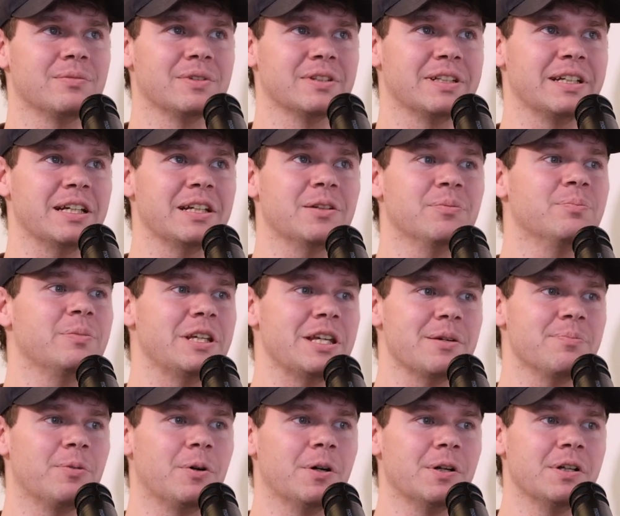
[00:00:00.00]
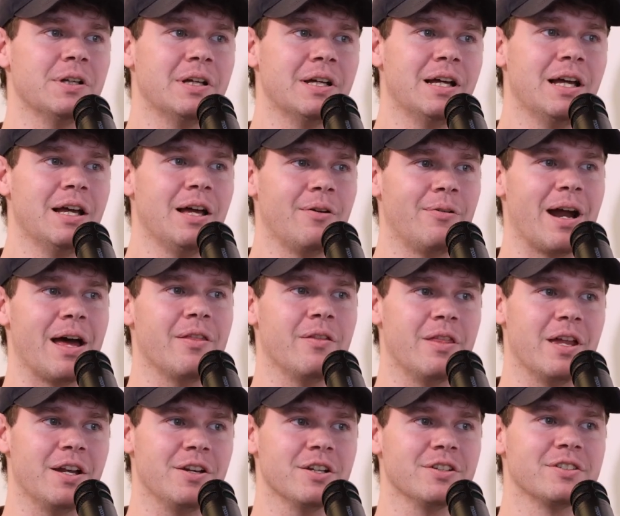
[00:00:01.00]
lead people rather
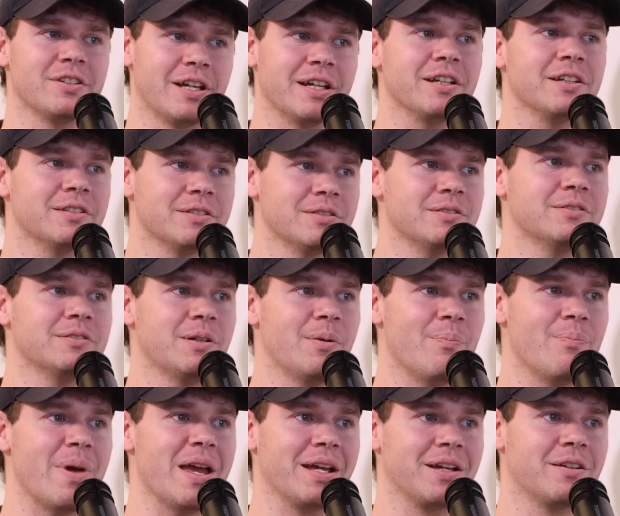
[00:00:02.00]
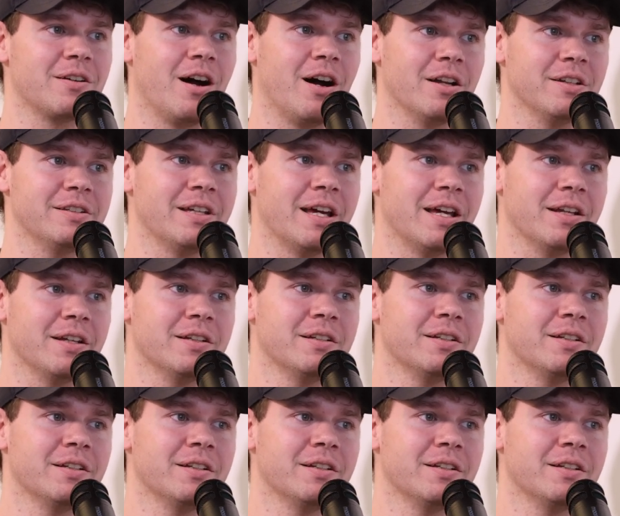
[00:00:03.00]
than just like make content.